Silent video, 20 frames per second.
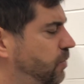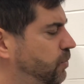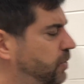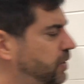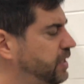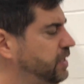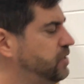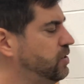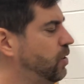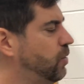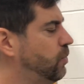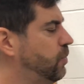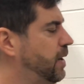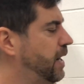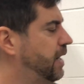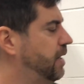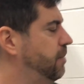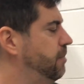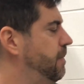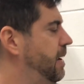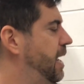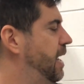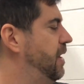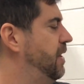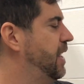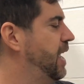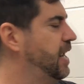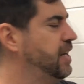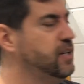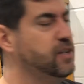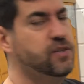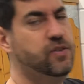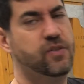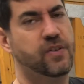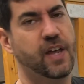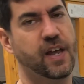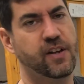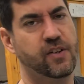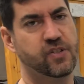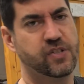I really don't recommend that you
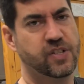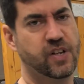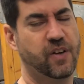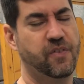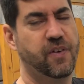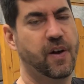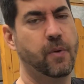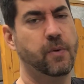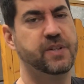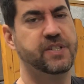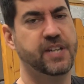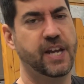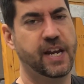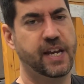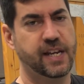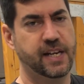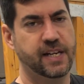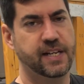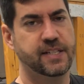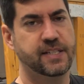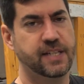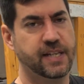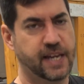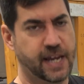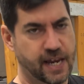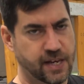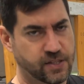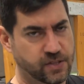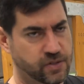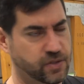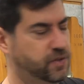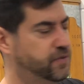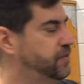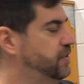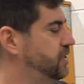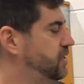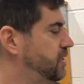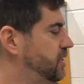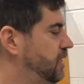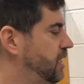do that yourself. I would take it in to get a
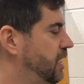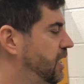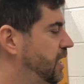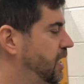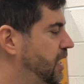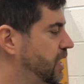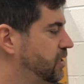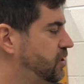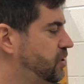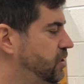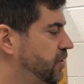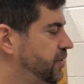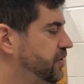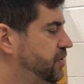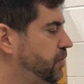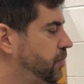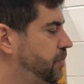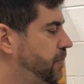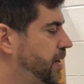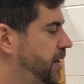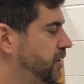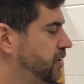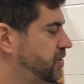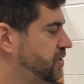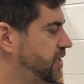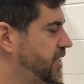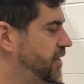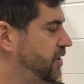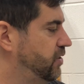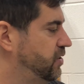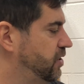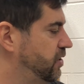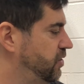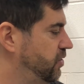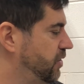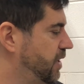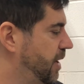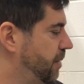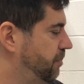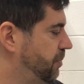service repair center to
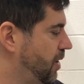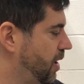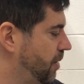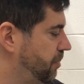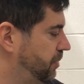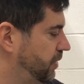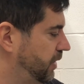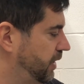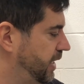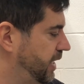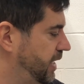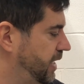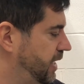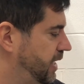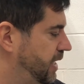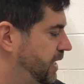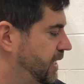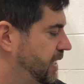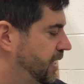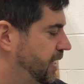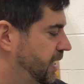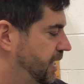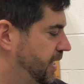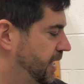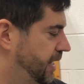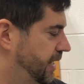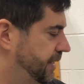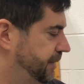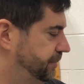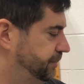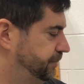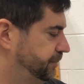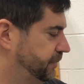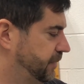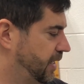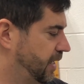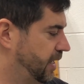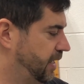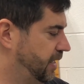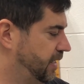do that properly.
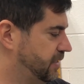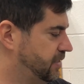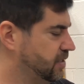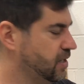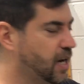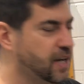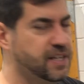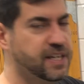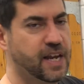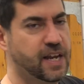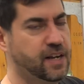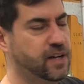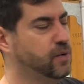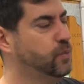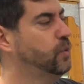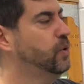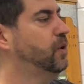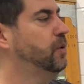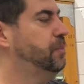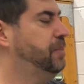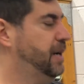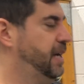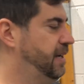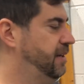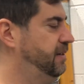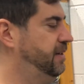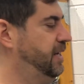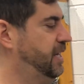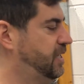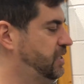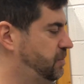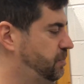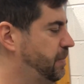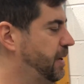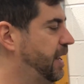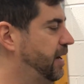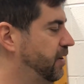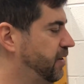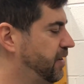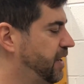It's not the end of the world, but it's
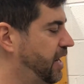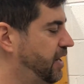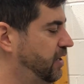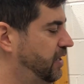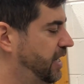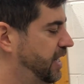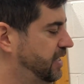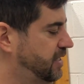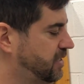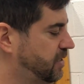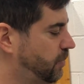better that you let